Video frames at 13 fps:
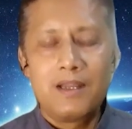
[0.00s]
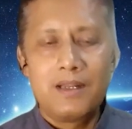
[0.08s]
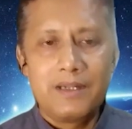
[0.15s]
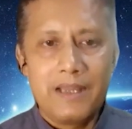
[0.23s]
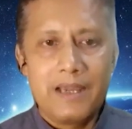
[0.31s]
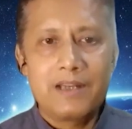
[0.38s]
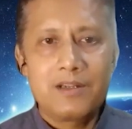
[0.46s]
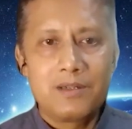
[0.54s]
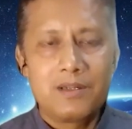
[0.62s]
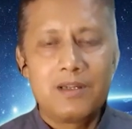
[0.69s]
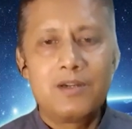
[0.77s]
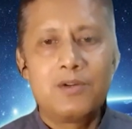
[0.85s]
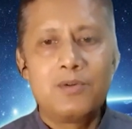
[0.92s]
that
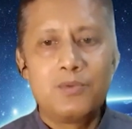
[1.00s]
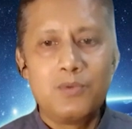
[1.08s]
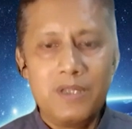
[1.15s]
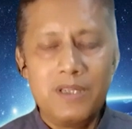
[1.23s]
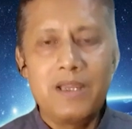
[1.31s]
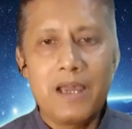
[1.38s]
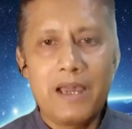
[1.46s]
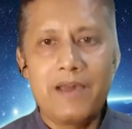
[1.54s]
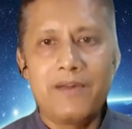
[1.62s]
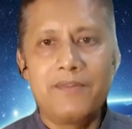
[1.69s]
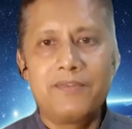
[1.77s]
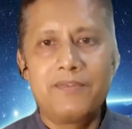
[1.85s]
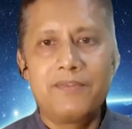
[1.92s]

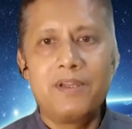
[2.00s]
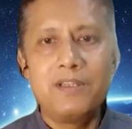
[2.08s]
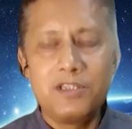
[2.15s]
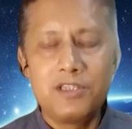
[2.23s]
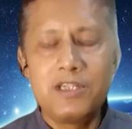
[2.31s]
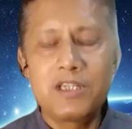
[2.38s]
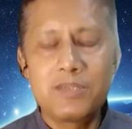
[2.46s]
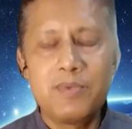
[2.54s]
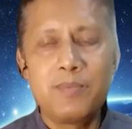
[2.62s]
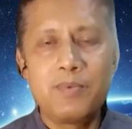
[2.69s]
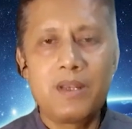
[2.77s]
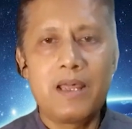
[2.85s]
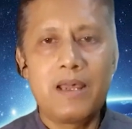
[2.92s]
indigenous
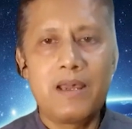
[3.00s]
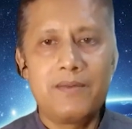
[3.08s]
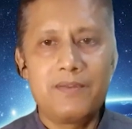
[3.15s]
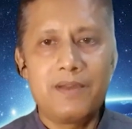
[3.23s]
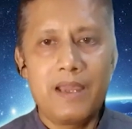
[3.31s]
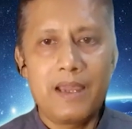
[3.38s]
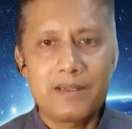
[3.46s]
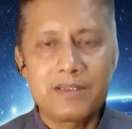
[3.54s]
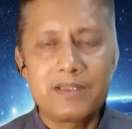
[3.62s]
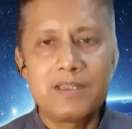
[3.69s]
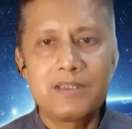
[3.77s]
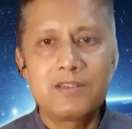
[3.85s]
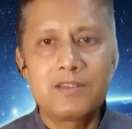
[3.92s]
people have
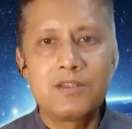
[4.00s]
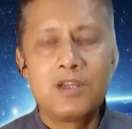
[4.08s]
access